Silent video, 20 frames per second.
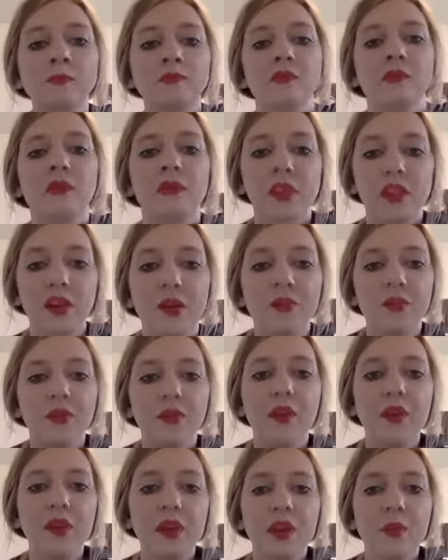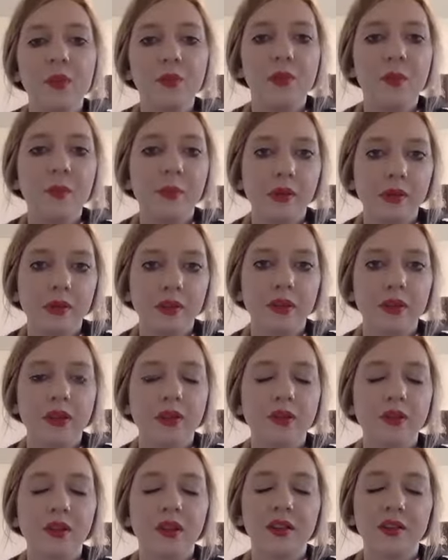if they keep the business
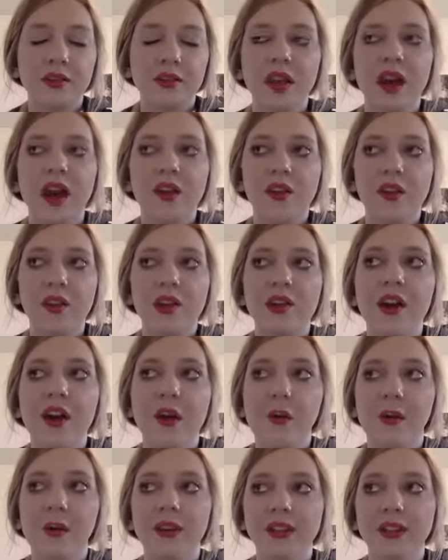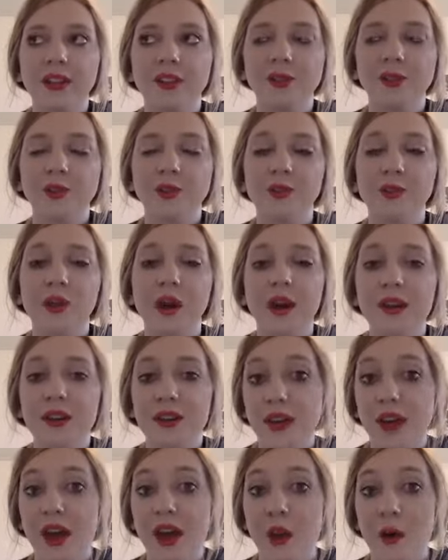exactly how it is right
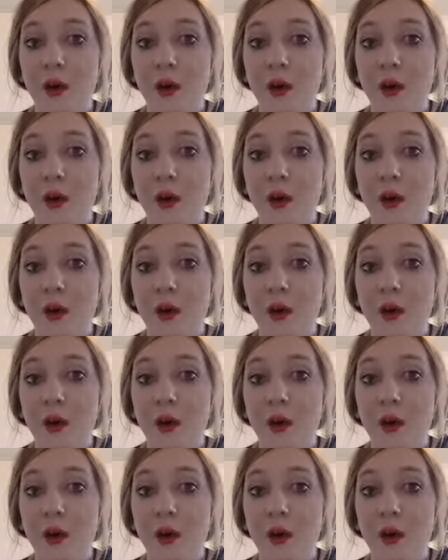now.